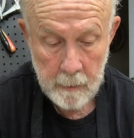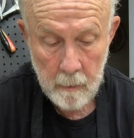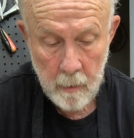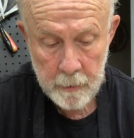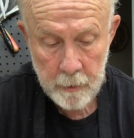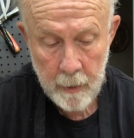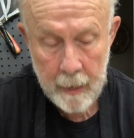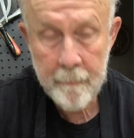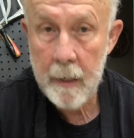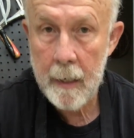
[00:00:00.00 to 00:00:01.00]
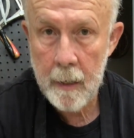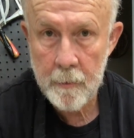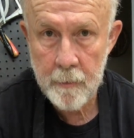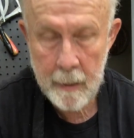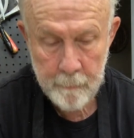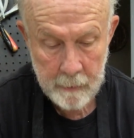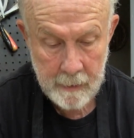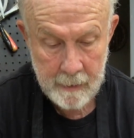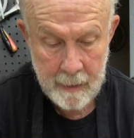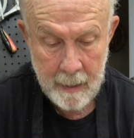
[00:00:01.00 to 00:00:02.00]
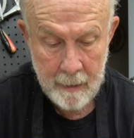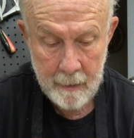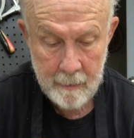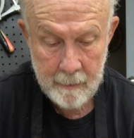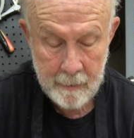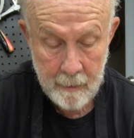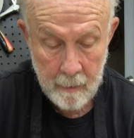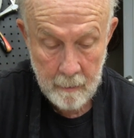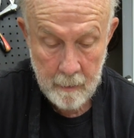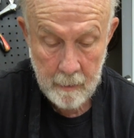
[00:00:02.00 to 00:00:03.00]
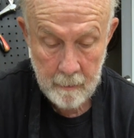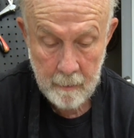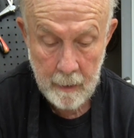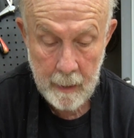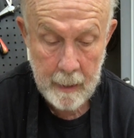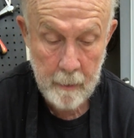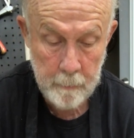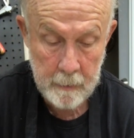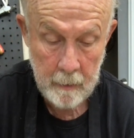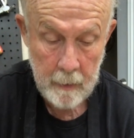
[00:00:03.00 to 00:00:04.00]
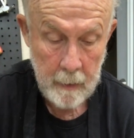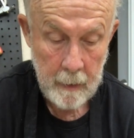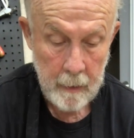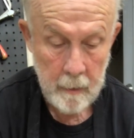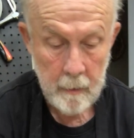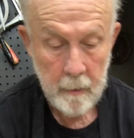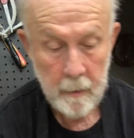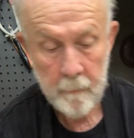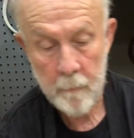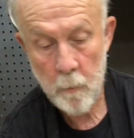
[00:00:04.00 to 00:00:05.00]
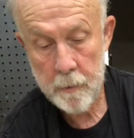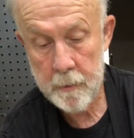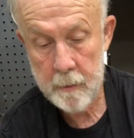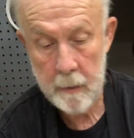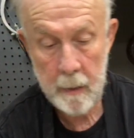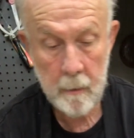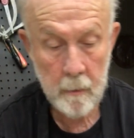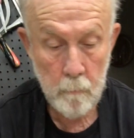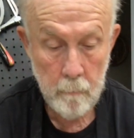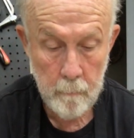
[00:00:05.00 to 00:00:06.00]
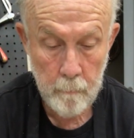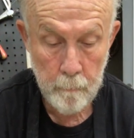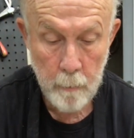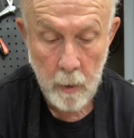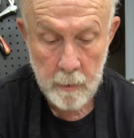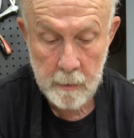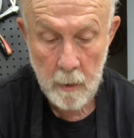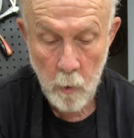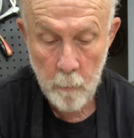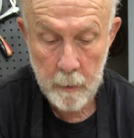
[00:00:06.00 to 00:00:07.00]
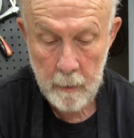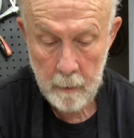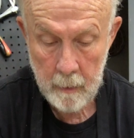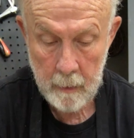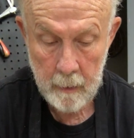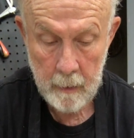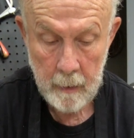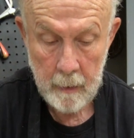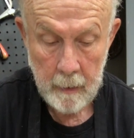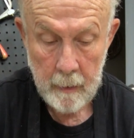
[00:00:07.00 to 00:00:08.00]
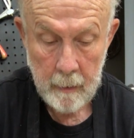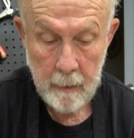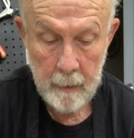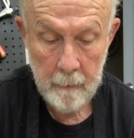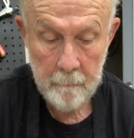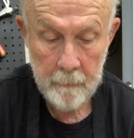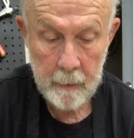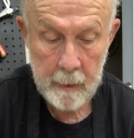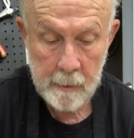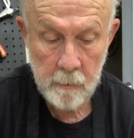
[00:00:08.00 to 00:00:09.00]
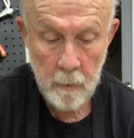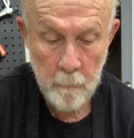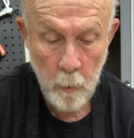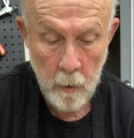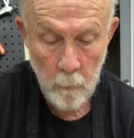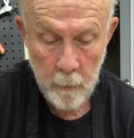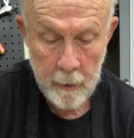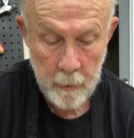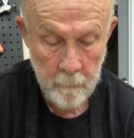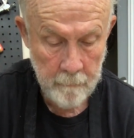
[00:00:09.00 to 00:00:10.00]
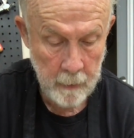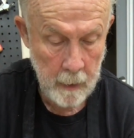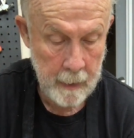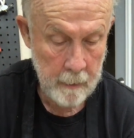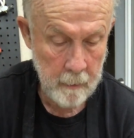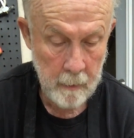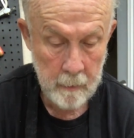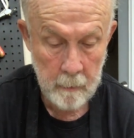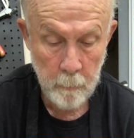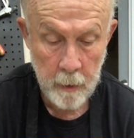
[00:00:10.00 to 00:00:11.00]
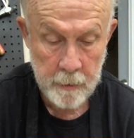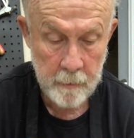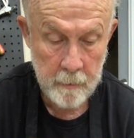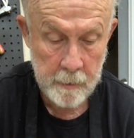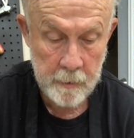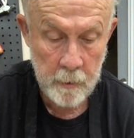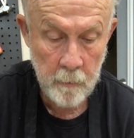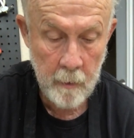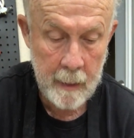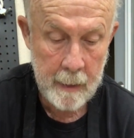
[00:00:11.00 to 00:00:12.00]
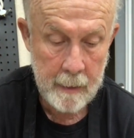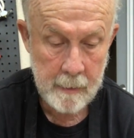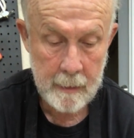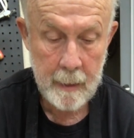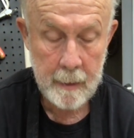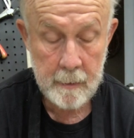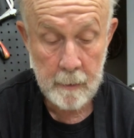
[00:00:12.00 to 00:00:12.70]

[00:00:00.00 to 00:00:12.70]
As long as you have that air trap inside it, it's not going to collapse. Of course, it could burst open if it gets to a point where you feel like the pressure is too great inside.